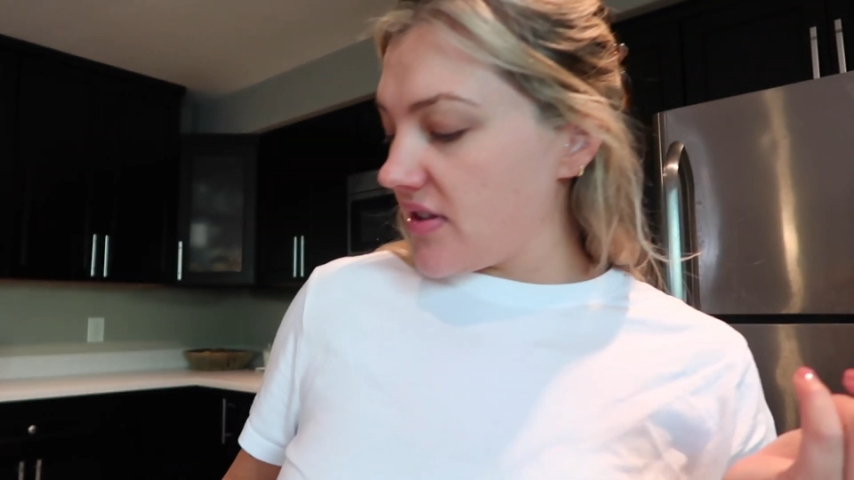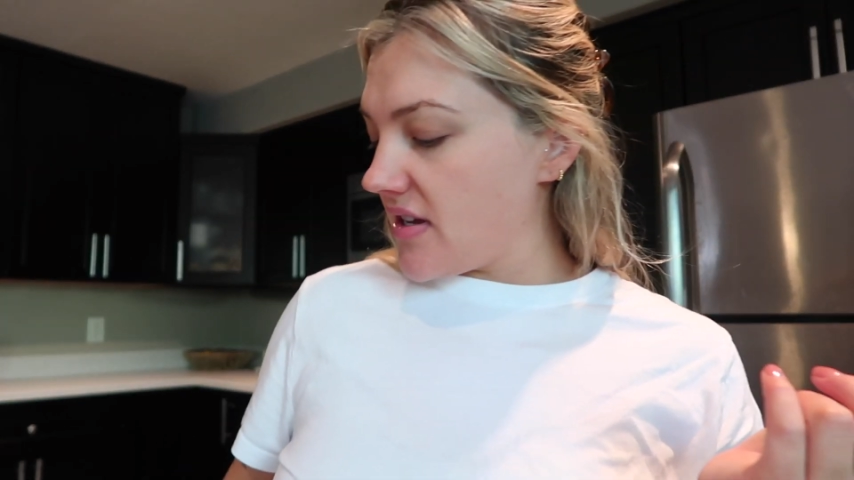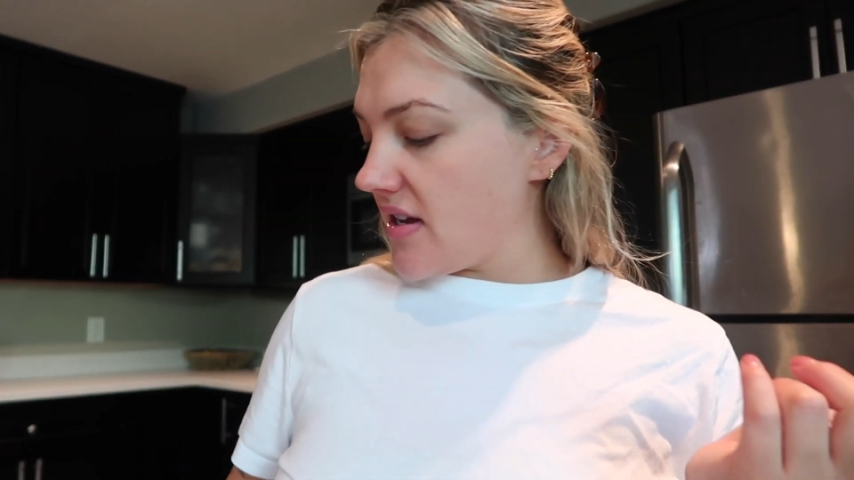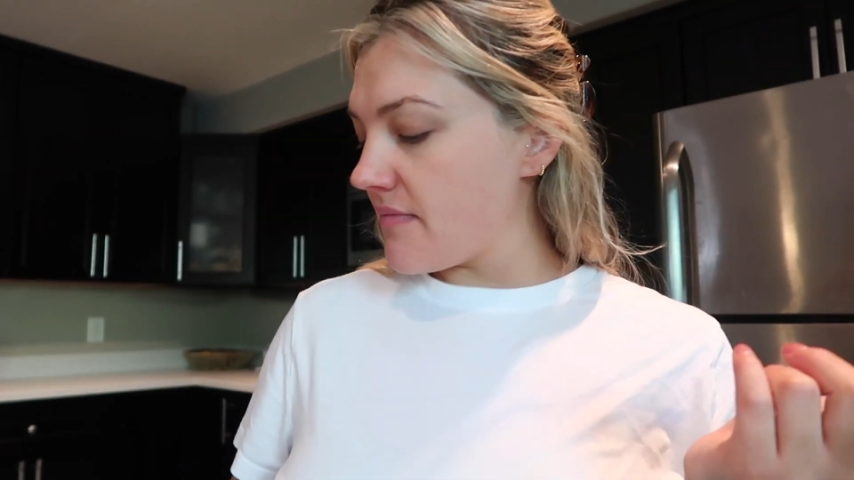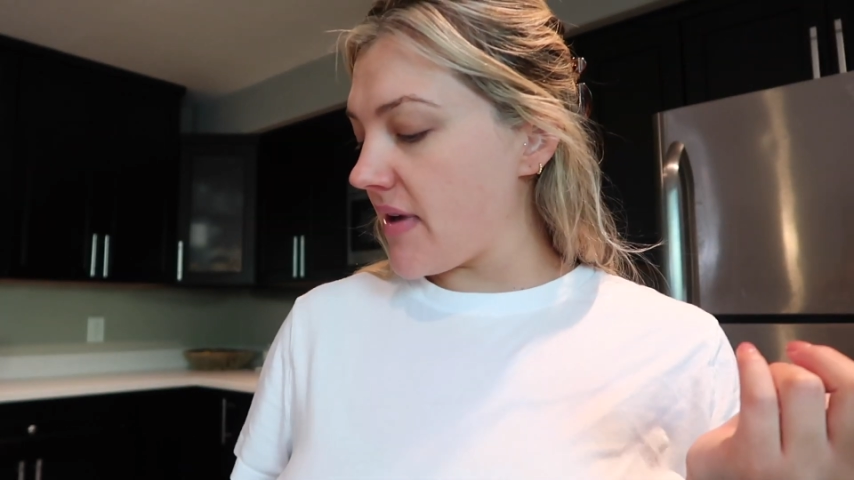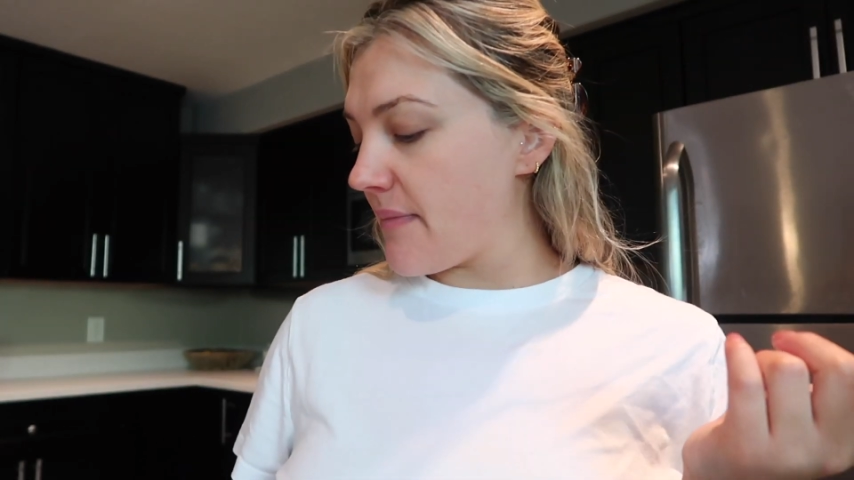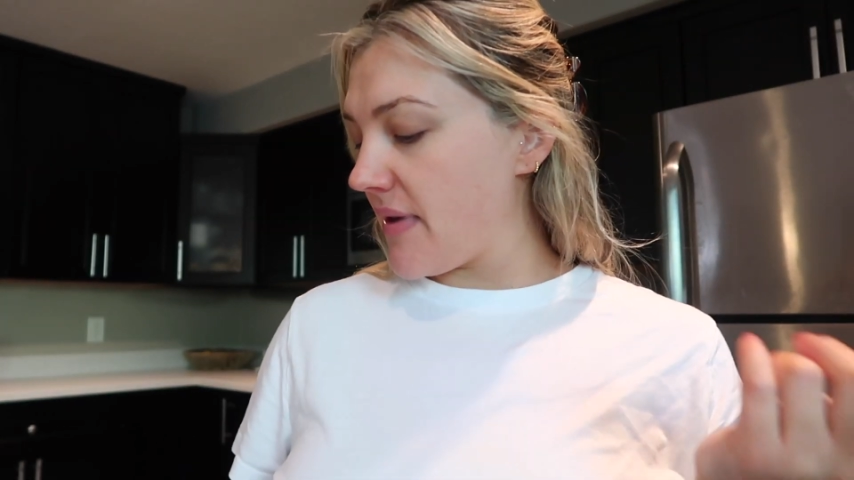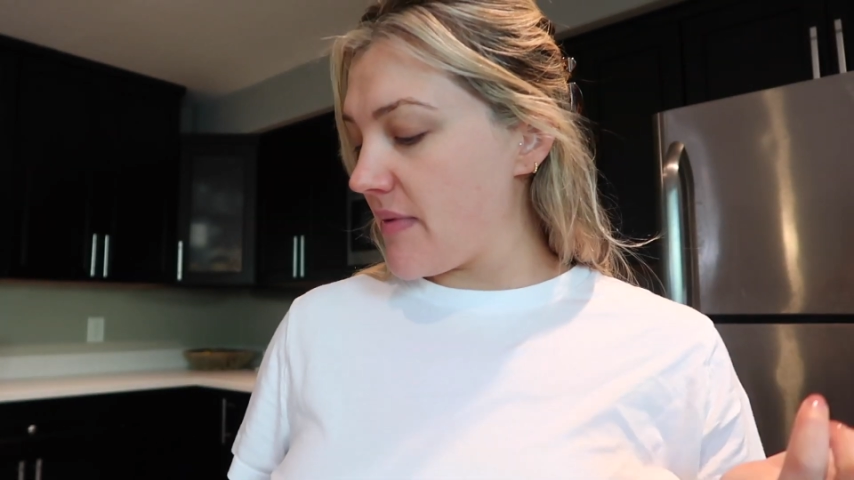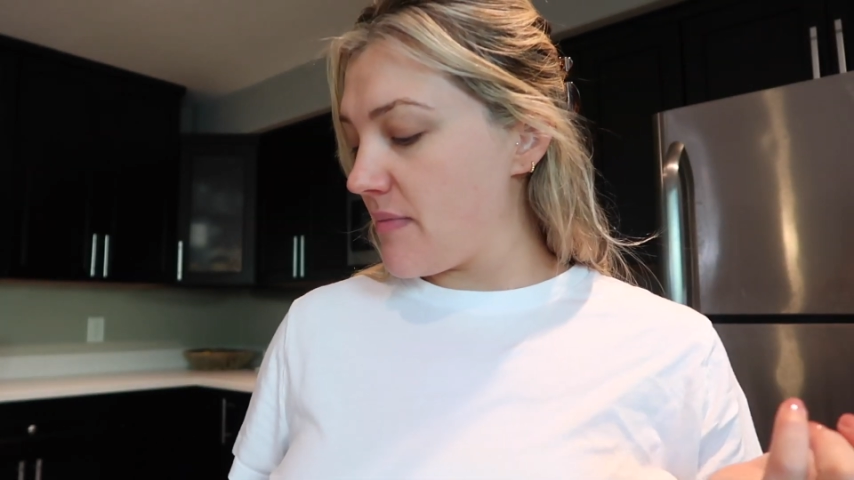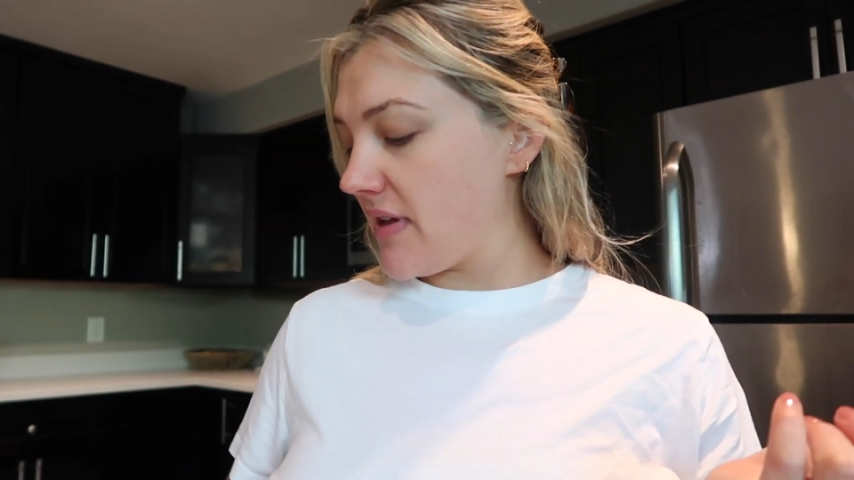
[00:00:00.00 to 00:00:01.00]
the my
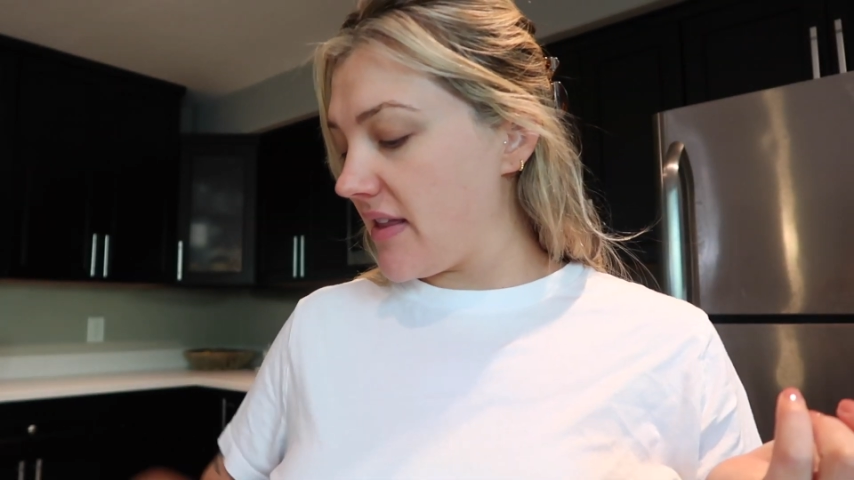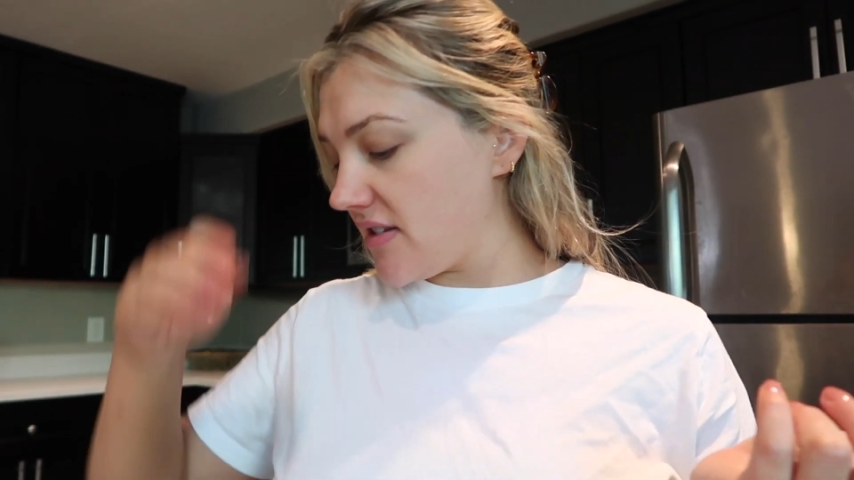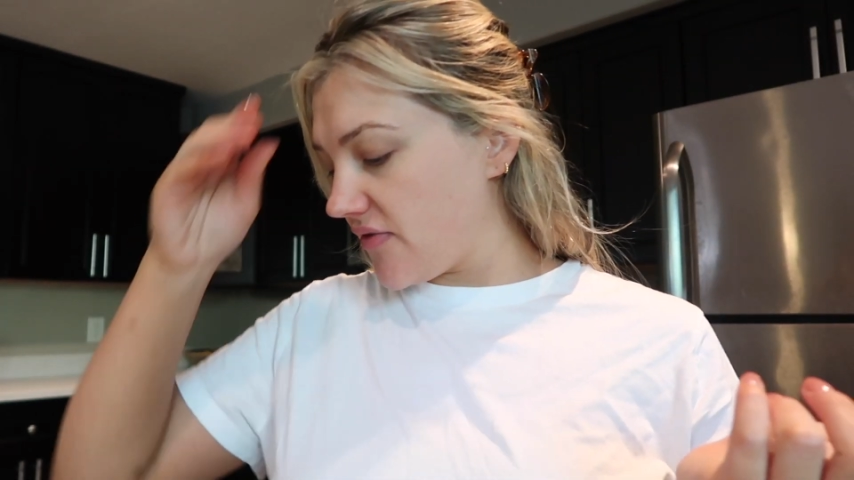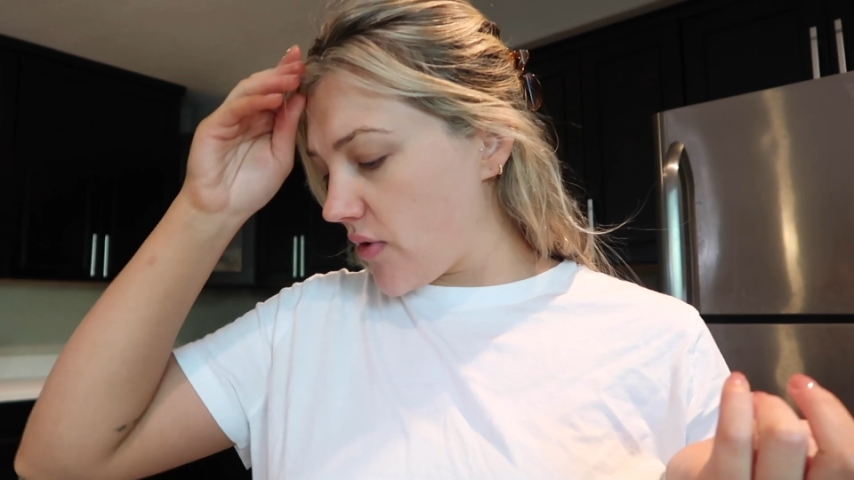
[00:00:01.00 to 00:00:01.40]
baby playlist